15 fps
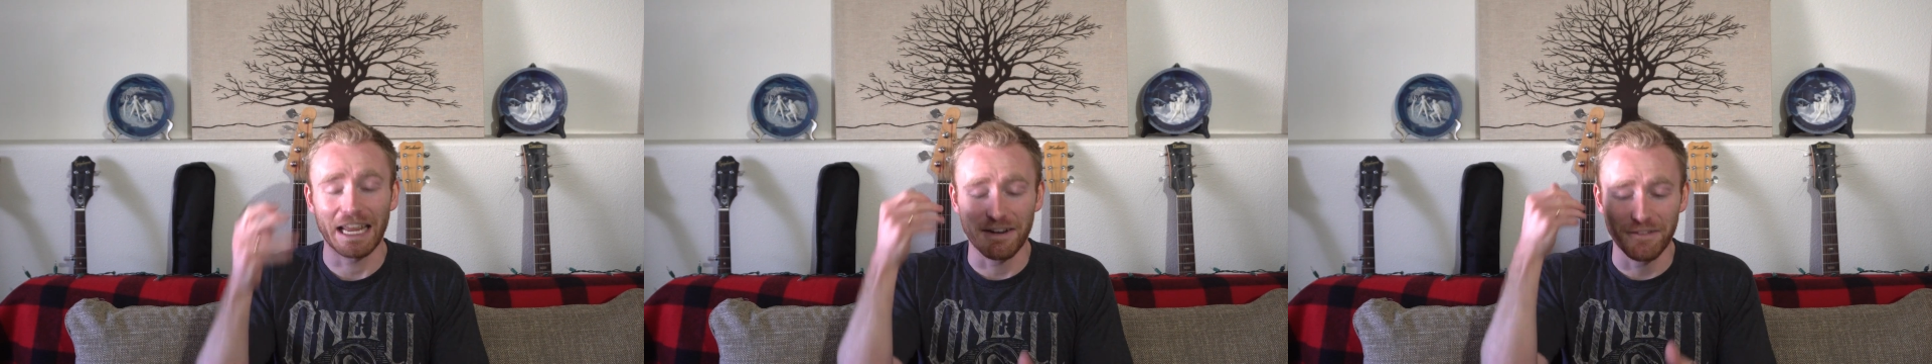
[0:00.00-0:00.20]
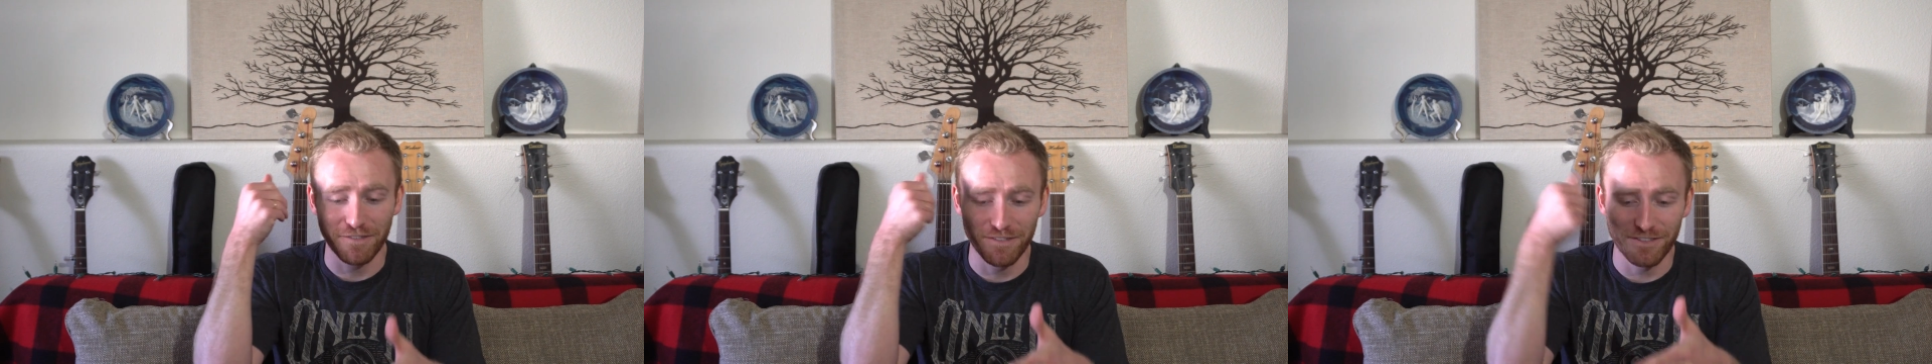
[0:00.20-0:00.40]

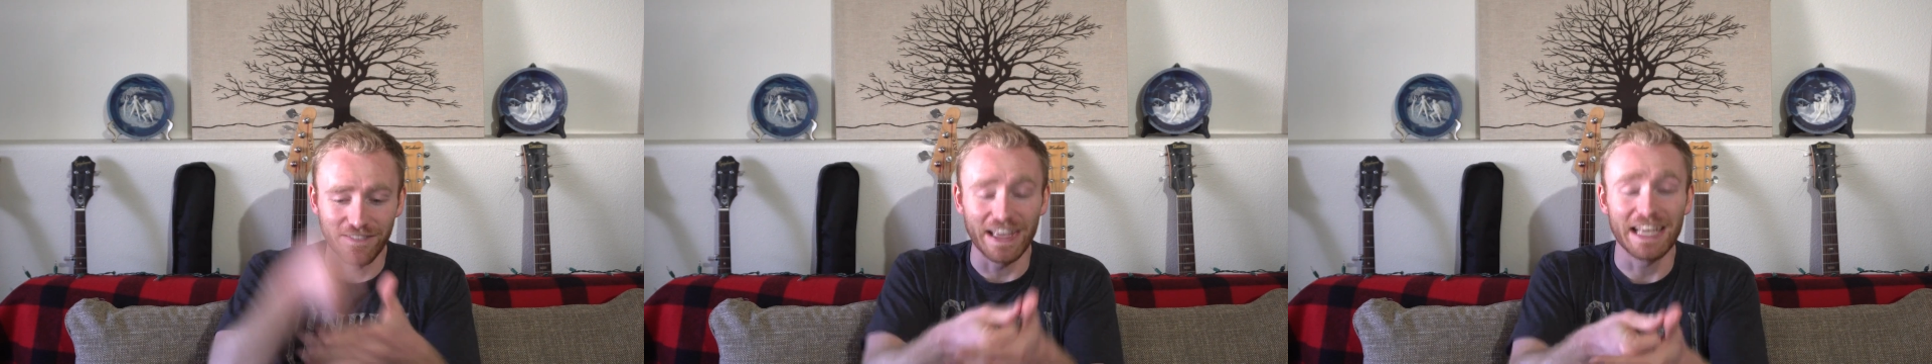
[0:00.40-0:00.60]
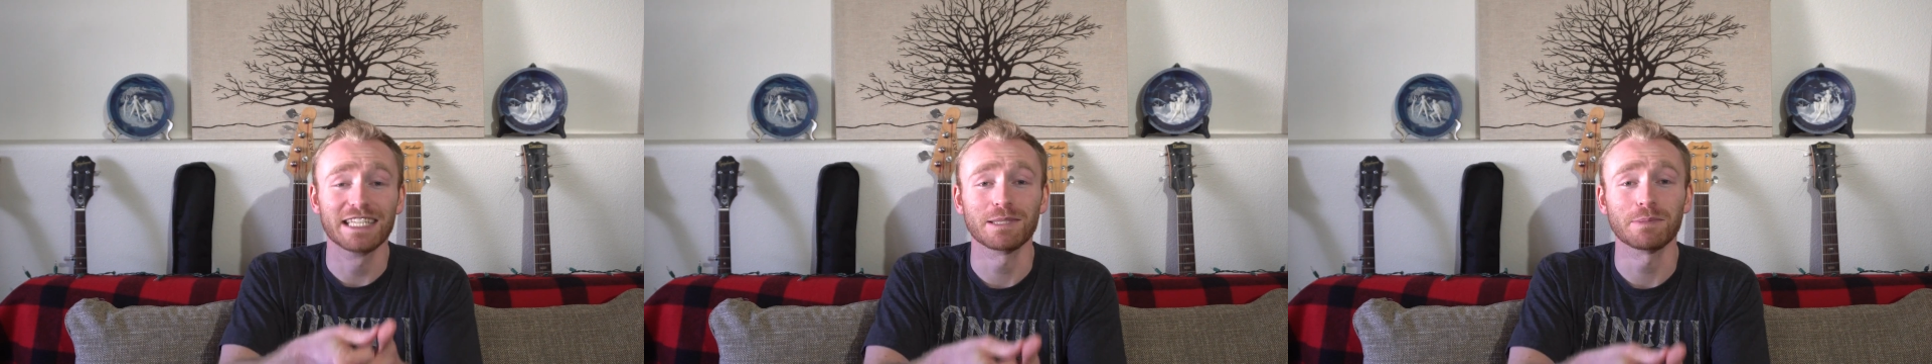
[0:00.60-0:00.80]
and
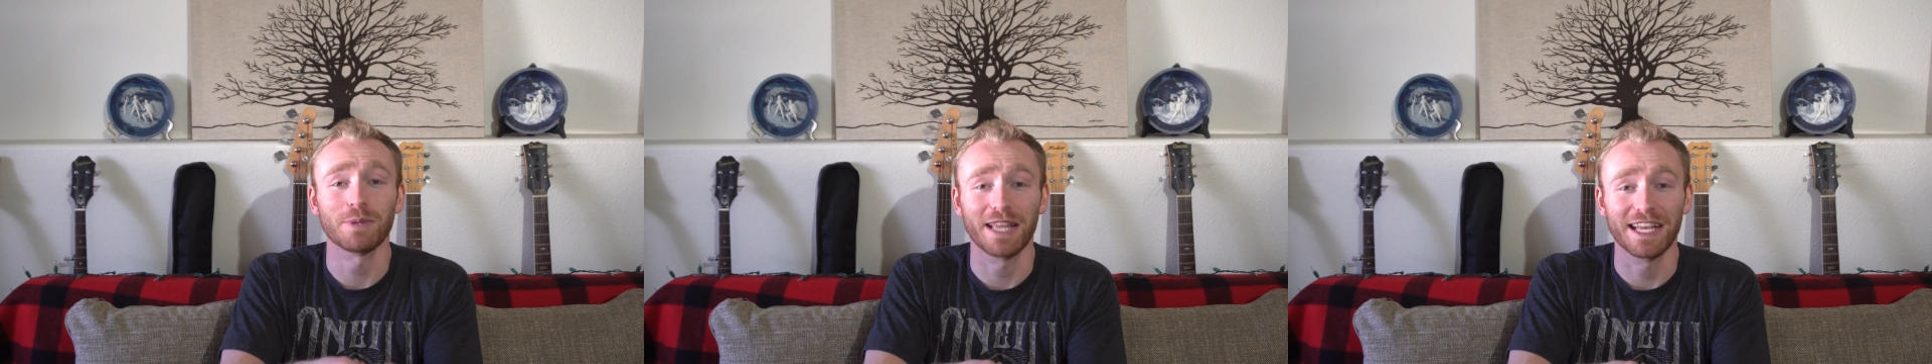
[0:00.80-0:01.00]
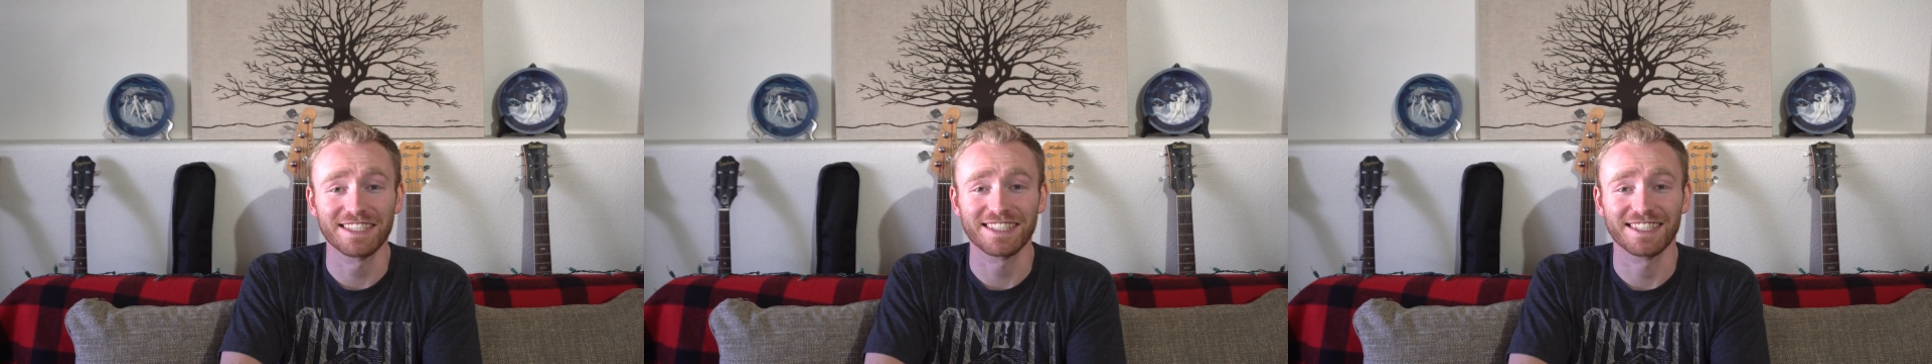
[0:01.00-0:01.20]
face
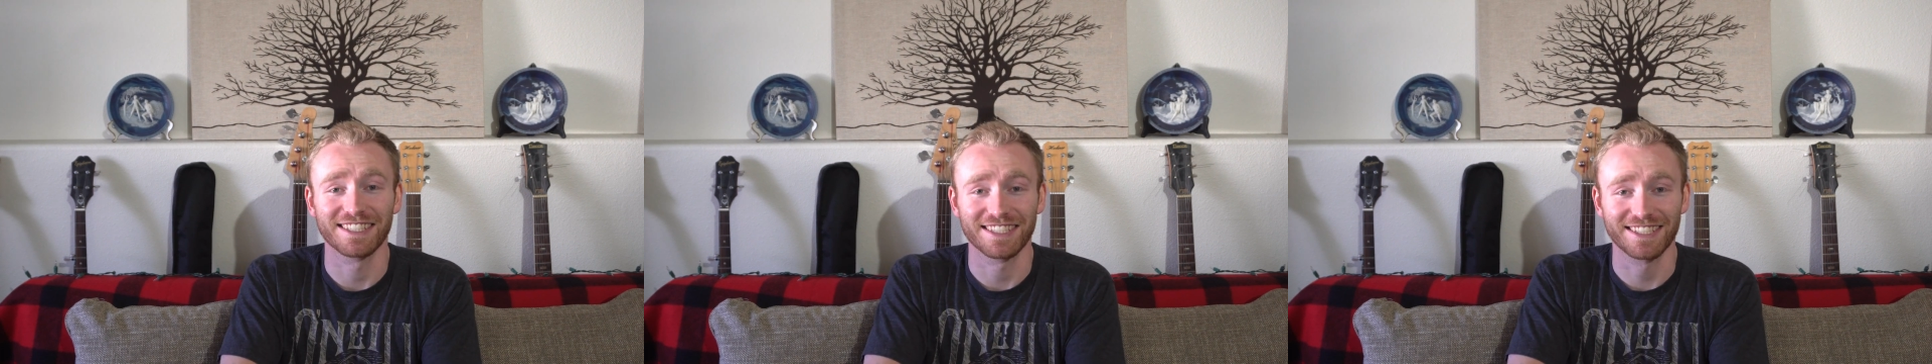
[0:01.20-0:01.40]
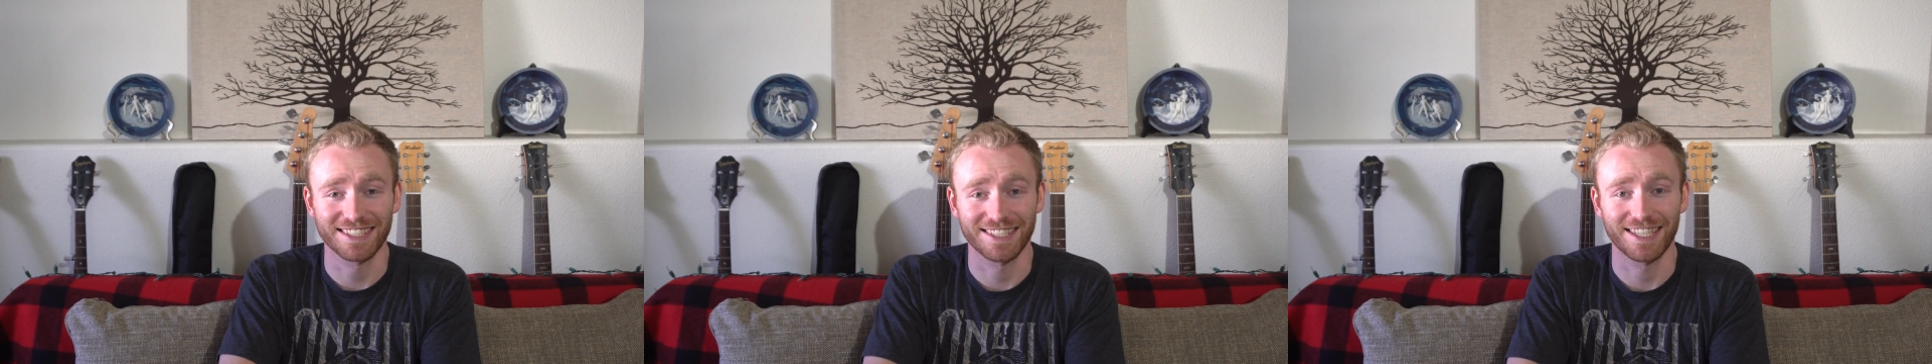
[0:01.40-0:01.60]
plants in the
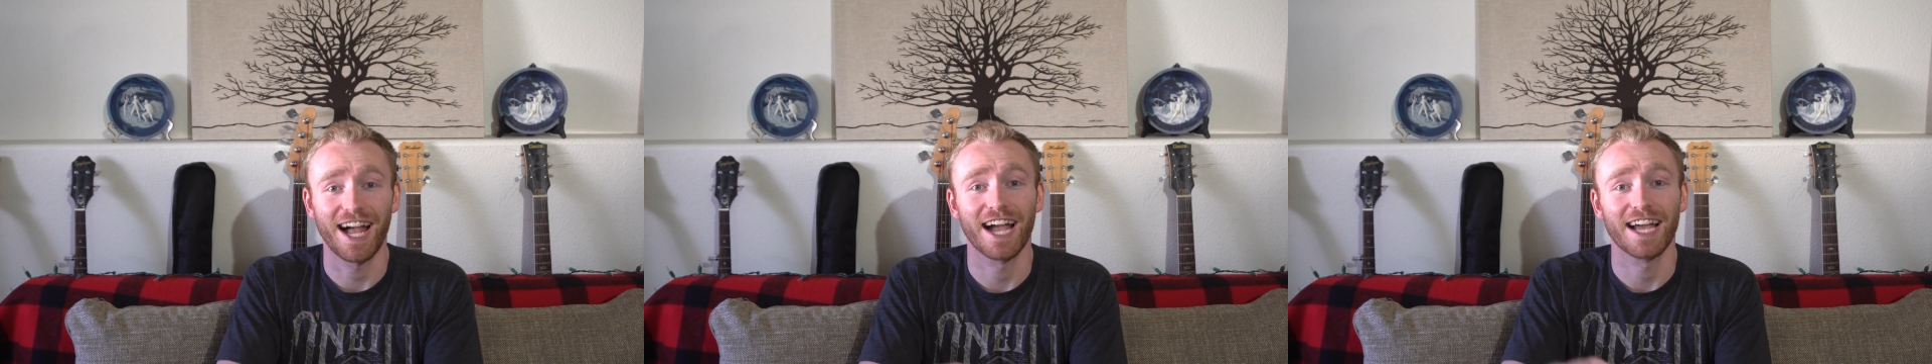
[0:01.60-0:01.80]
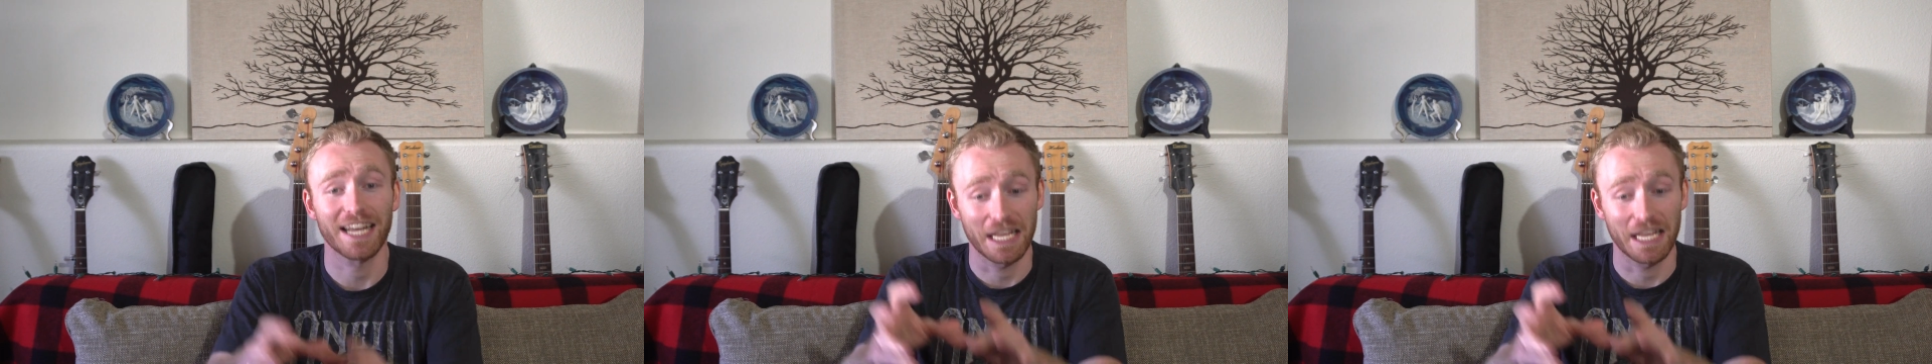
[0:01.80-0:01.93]
slide